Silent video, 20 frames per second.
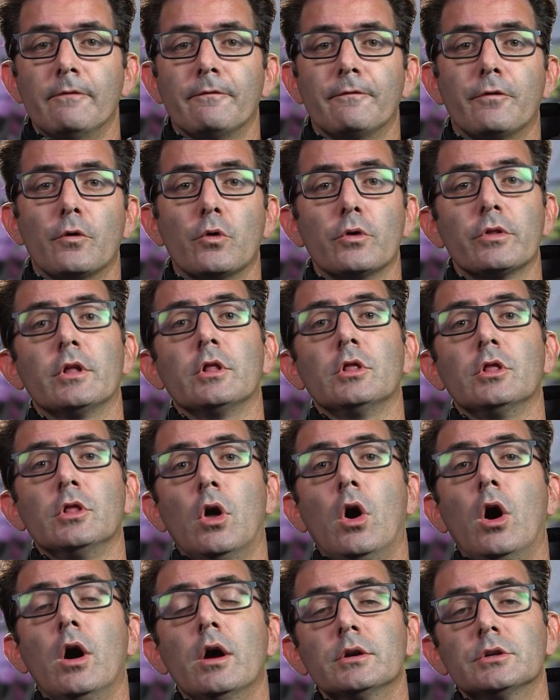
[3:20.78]
For the
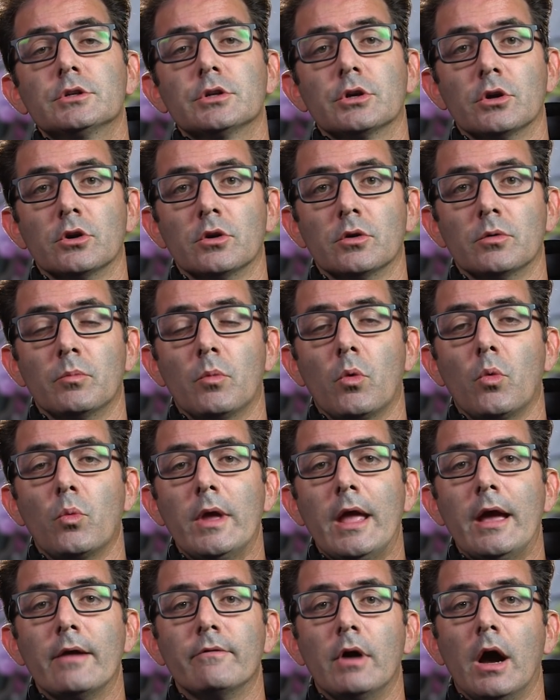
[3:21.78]
long term,
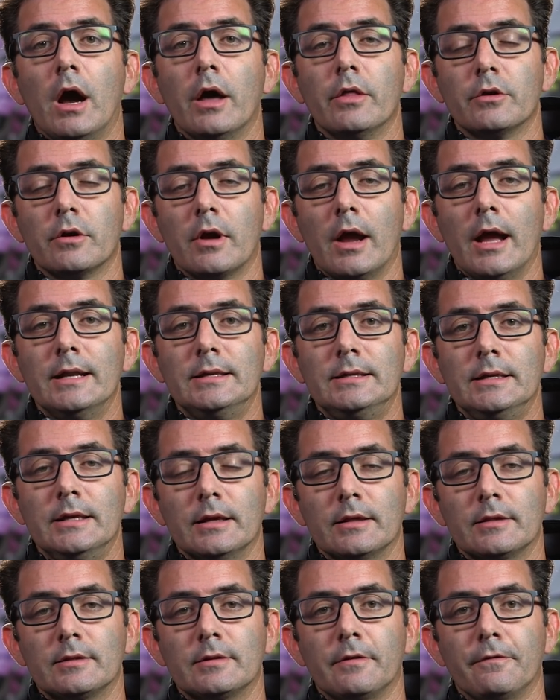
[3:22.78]
we have other
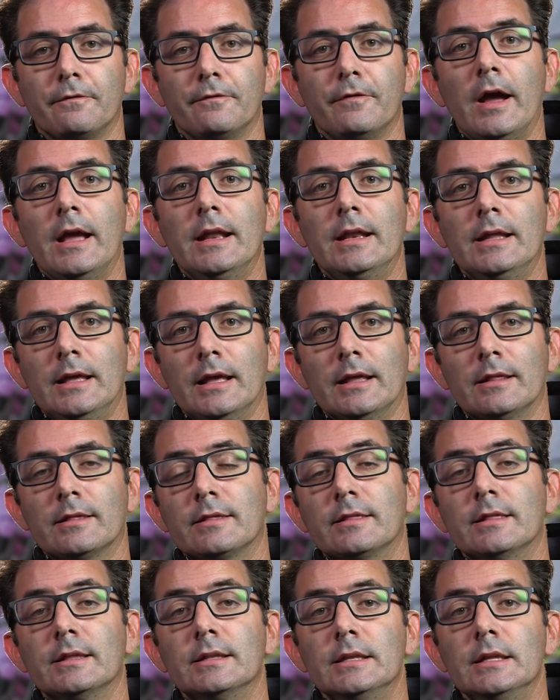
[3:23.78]
ideas to fight
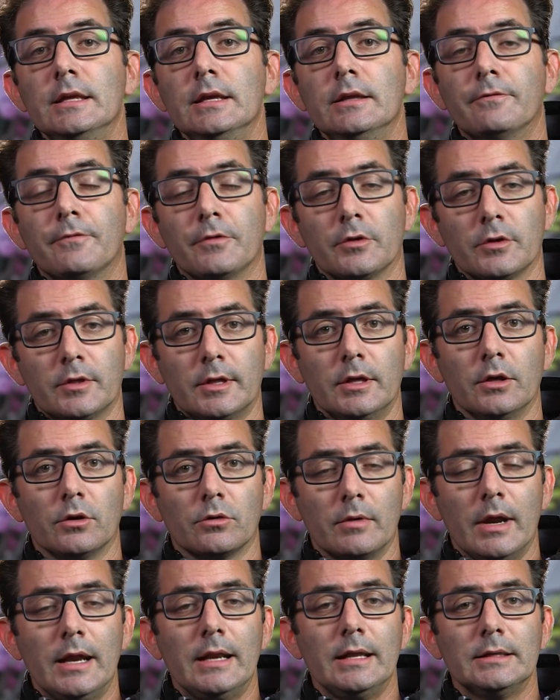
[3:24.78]
against the need for skill
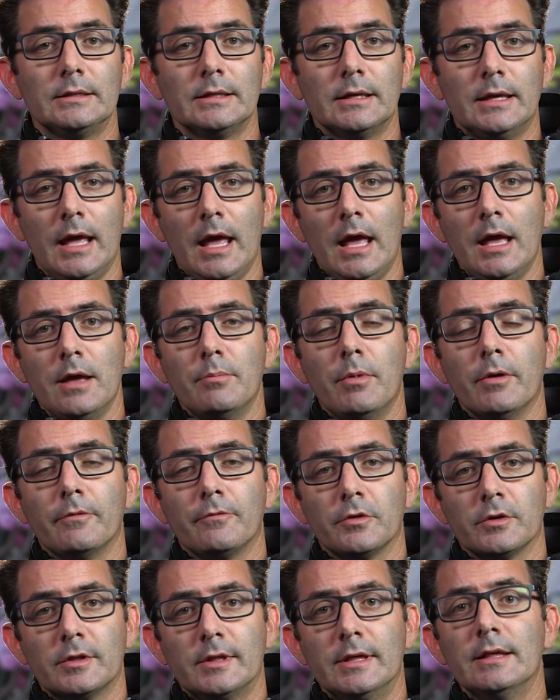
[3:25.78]
rating decay, but
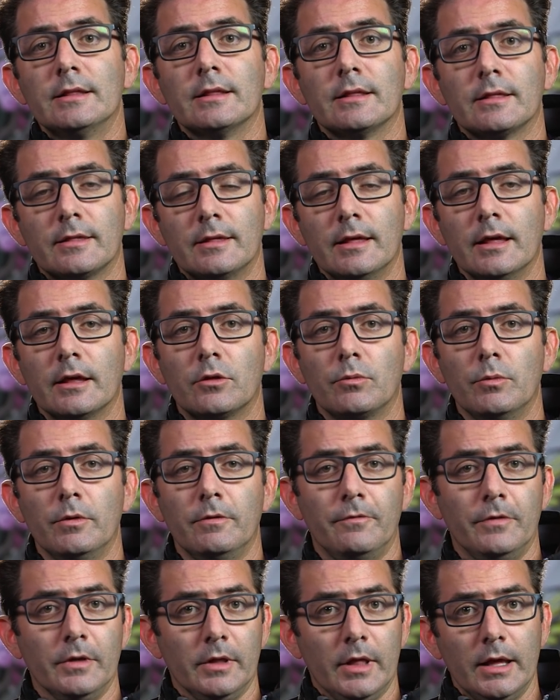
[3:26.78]
for Season 6, we
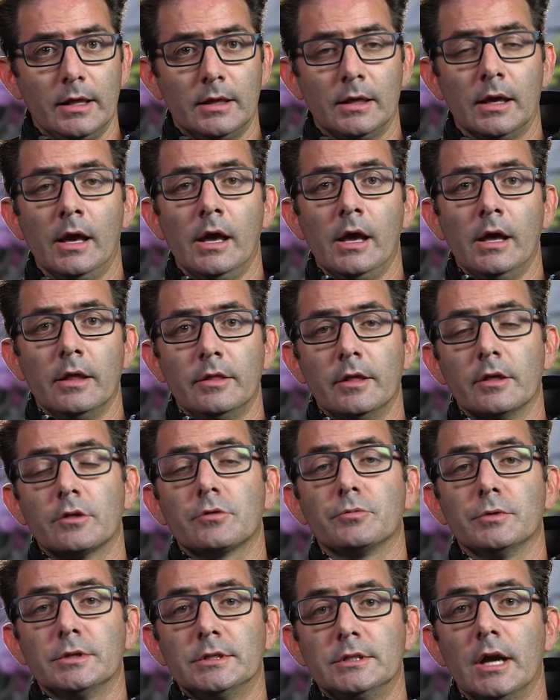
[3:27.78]
feel like
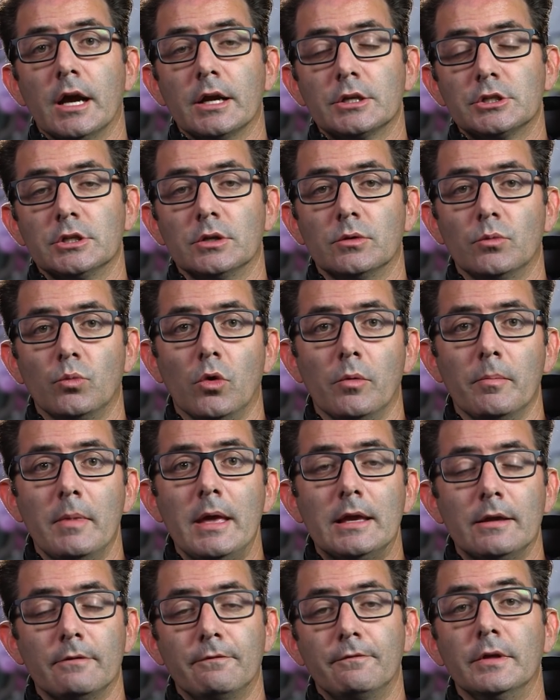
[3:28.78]
this reduction will
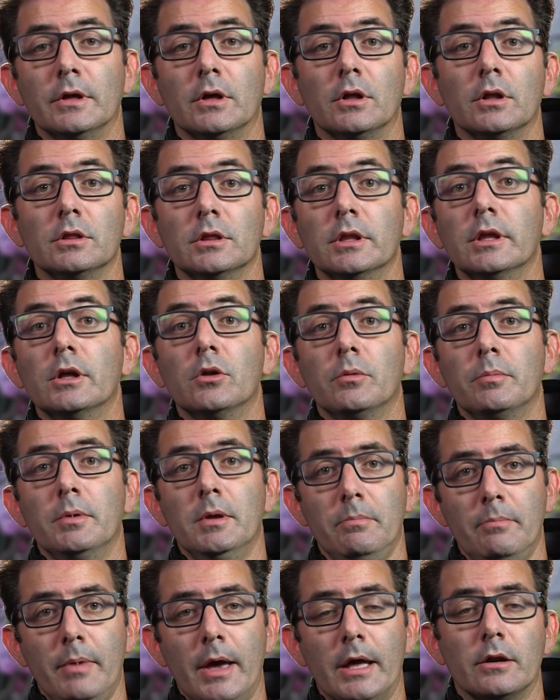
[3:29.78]
make it feel a little
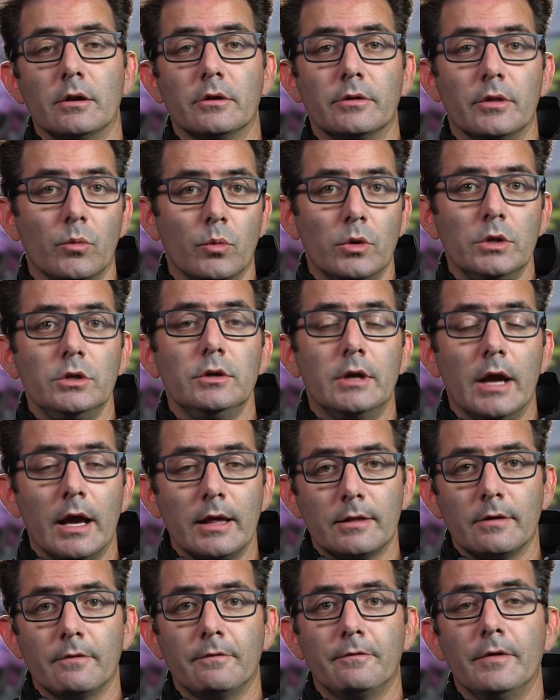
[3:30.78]
bit better than what you
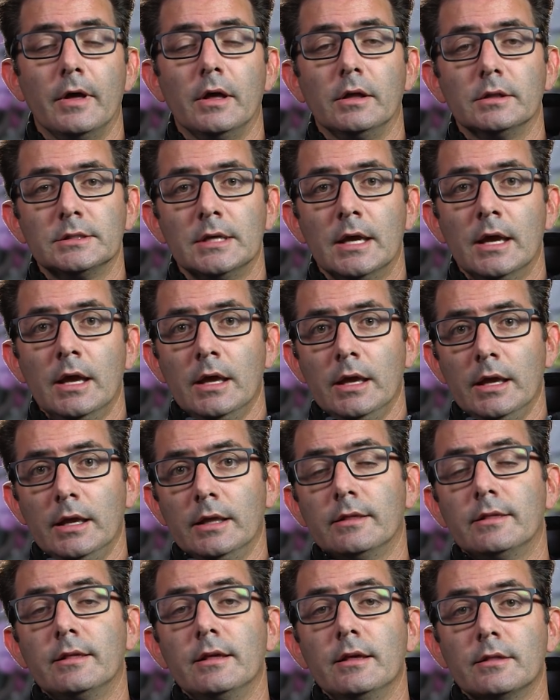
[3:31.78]
guys have felt
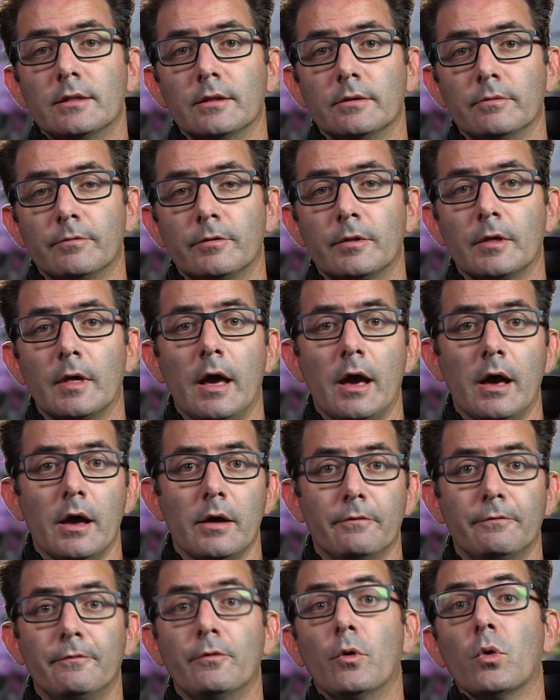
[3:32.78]
in Seasons
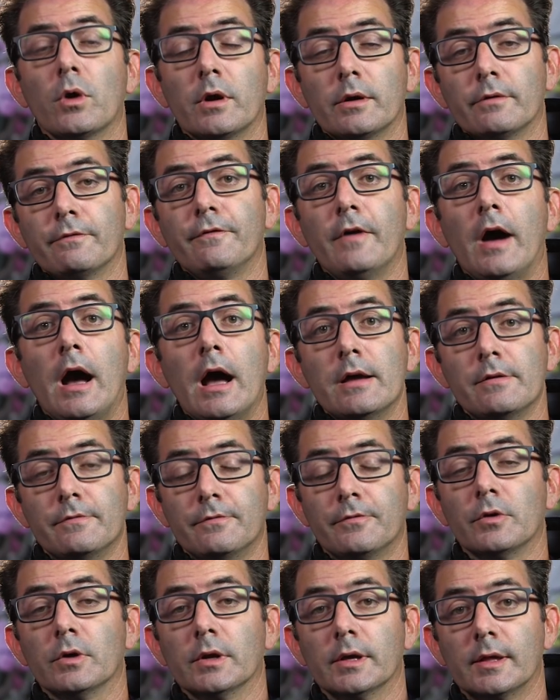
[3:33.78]
4 and 5,
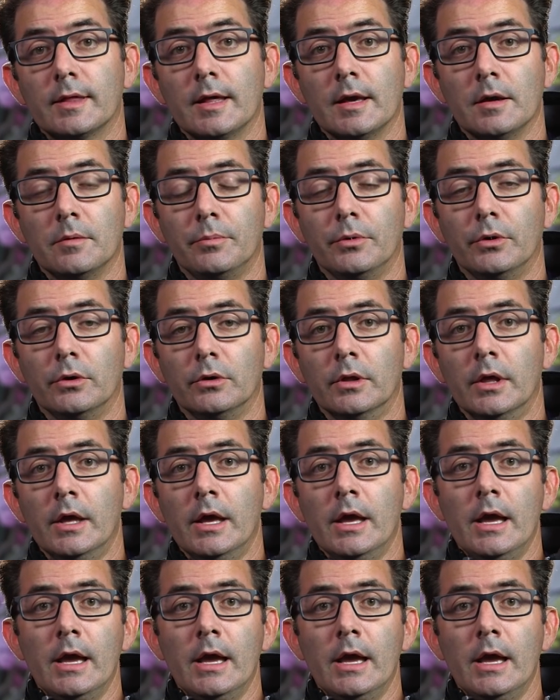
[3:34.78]
for example.